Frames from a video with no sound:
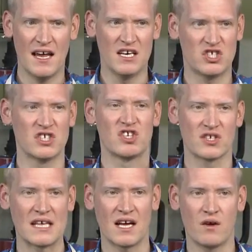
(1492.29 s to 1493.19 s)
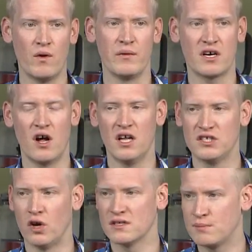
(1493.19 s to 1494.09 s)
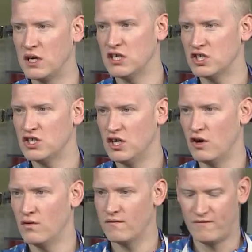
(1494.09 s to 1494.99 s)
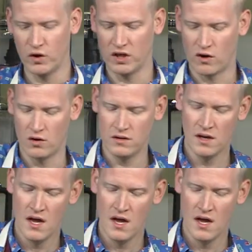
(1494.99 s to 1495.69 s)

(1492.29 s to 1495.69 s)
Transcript: and it just looks like what we call adult spinach, you know, fully grown.